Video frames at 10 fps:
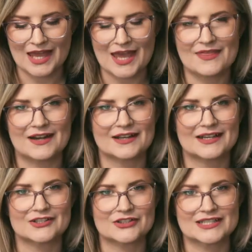and then I
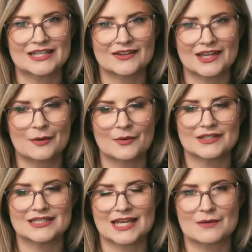can actually tell the camera
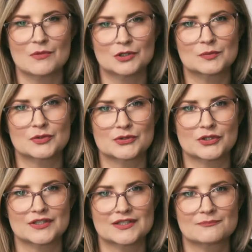to take multiple
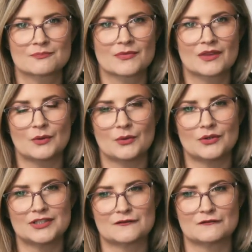shots,
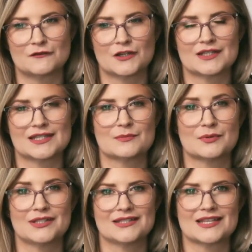all at different focusing
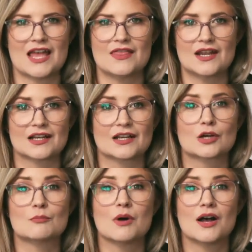points, and then I can
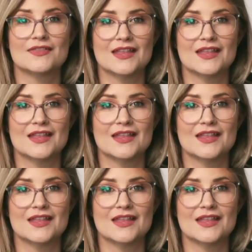combine